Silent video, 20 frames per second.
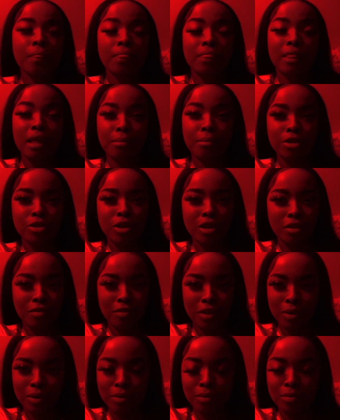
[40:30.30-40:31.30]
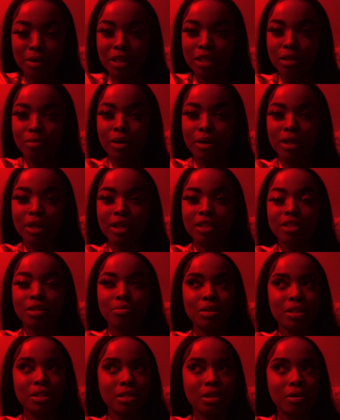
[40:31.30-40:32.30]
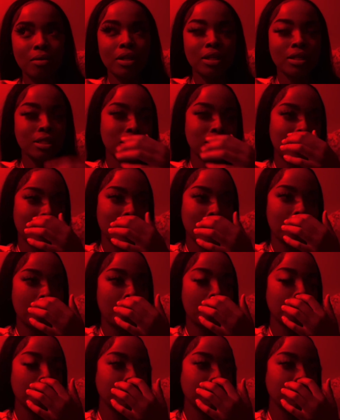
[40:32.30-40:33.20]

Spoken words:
they be trying to flirt with me at the bar. That should be so irritating,